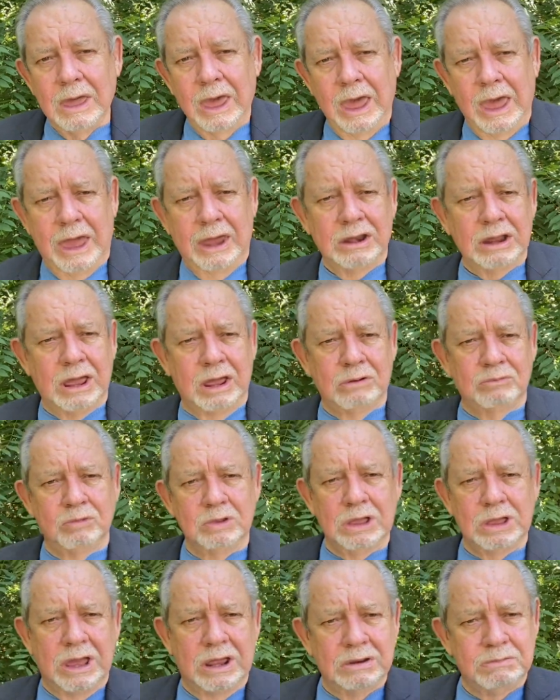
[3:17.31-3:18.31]
And, and,
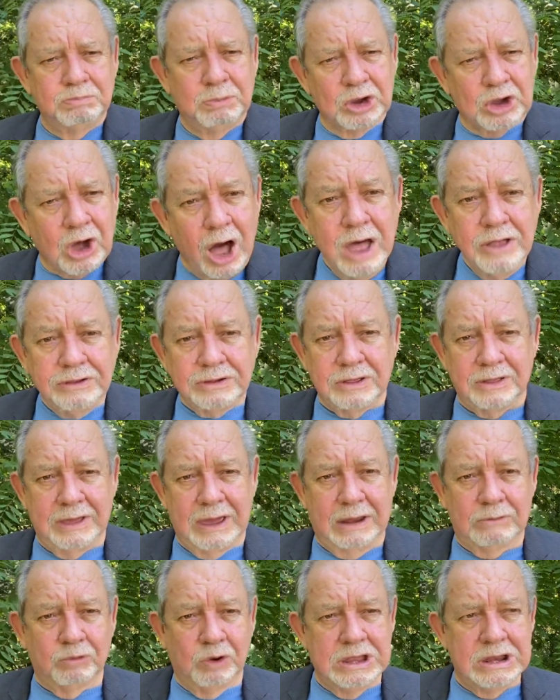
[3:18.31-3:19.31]
and because of
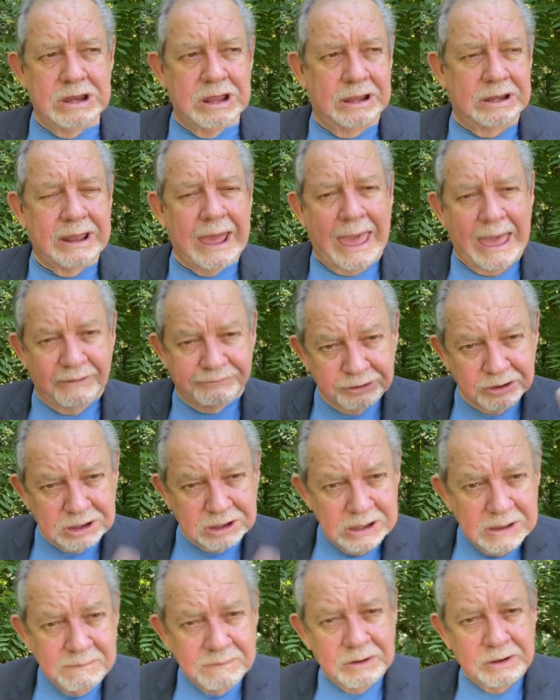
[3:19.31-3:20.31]
that, we need to have
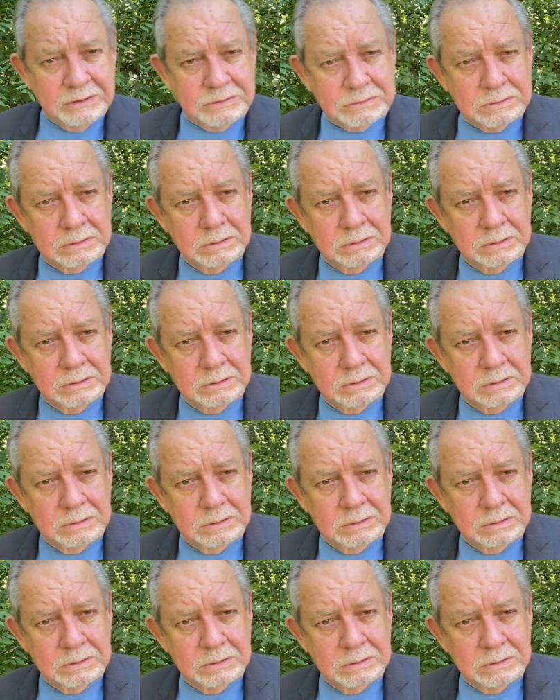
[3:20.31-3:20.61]
forgiveness.